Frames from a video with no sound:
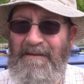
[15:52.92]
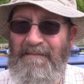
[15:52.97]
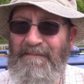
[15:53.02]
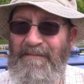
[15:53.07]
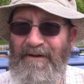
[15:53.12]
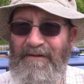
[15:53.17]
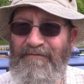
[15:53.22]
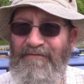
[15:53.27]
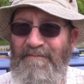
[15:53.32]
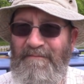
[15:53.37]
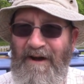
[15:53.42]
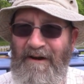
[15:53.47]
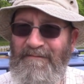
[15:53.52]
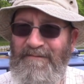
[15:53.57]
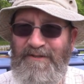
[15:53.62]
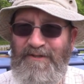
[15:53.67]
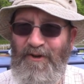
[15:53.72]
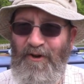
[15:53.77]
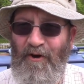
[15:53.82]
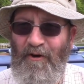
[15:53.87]
But from
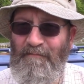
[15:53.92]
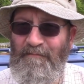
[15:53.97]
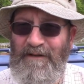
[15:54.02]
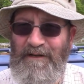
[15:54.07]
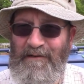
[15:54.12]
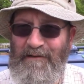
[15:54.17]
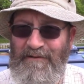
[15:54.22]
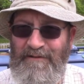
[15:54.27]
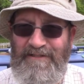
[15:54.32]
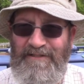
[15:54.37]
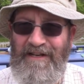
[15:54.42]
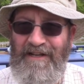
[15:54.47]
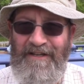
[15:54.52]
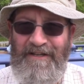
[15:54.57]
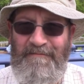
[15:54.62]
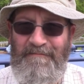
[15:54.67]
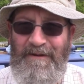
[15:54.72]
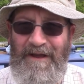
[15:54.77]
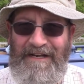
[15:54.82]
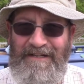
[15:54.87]
up top, it looks
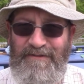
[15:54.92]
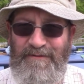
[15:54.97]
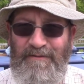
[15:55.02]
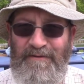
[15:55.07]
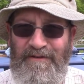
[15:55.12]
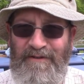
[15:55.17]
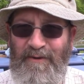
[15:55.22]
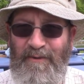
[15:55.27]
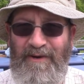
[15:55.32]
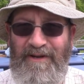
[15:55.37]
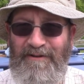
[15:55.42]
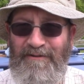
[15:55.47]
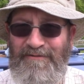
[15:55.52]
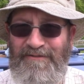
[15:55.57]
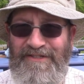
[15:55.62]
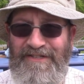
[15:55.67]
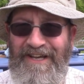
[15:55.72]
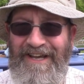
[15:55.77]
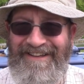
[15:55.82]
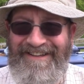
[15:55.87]
like a patchwork
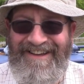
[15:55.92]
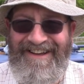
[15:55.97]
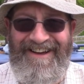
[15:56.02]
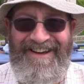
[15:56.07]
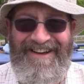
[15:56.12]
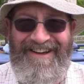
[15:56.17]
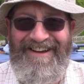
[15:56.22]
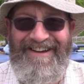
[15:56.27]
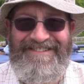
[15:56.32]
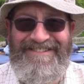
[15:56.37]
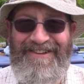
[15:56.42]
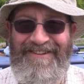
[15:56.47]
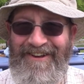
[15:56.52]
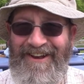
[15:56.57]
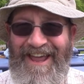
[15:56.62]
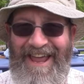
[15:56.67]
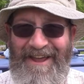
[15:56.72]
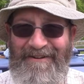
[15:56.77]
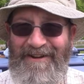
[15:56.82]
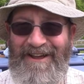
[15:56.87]
quilt. I don't
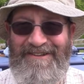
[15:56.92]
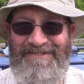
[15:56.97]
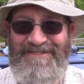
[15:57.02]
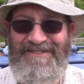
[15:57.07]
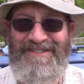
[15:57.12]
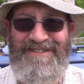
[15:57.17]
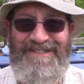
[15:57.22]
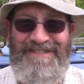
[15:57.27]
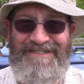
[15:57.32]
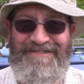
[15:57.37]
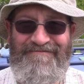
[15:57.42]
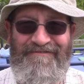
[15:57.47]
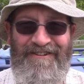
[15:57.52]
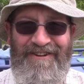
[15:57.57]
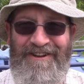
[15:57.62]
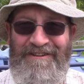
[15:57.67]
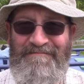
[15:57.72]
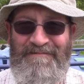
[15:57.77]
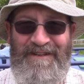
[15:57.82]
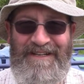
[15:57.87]
know how else to
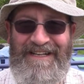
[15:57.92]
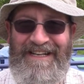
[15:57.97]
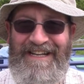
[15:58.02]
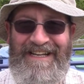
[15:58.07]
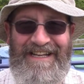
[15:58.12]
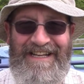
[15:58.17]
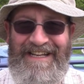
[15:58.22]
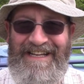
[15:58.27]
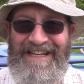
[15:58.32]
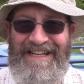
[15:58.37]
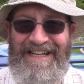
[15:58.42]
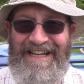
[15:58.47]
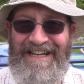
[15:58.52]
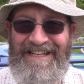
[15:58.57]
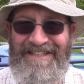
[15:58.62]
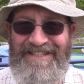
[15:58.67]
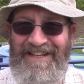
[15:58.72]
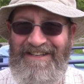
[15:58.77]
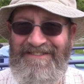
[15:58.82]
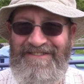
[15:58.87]
describe it.
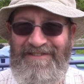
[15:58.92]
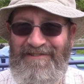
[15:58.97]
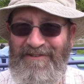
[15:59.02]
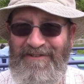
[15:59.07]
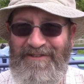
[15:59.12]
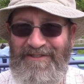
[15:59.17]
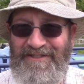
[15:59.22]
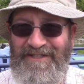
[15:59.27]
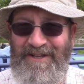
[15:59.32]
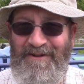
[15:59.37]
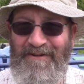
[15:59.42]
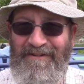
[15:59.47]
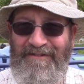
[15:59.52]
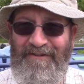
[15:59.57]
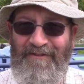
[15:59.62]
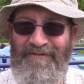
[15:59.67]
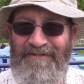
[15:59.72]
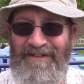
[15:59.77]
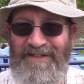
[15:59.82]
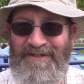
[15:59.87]
It does look as though I've
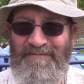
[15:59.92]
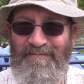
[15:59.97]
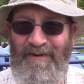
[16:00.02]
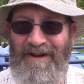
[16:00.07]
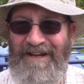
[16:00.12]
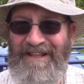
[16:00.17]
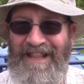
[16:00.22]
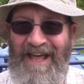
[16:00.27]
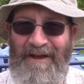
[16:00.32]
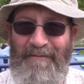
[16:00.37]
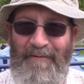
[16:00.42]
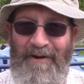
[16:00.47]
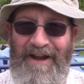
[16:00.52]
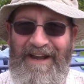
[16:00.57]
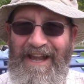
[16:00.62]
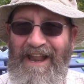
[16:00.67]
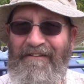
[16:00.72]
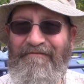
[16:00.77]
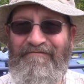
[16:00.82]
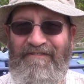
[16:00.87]
gone this way, that way,
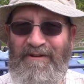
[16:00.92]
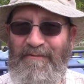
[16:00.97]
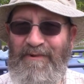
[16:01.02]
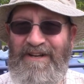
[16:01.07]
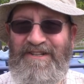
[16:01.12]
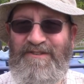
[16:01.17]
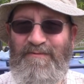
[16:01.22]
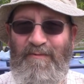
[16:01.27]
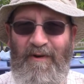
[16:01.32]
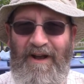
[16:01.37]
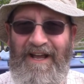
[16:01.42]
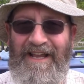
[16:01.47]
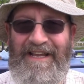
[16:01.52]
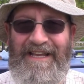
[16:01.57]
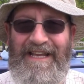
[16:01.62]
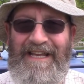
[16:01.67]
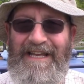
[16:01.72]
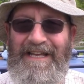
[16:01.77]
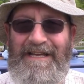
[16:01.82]
and every which way.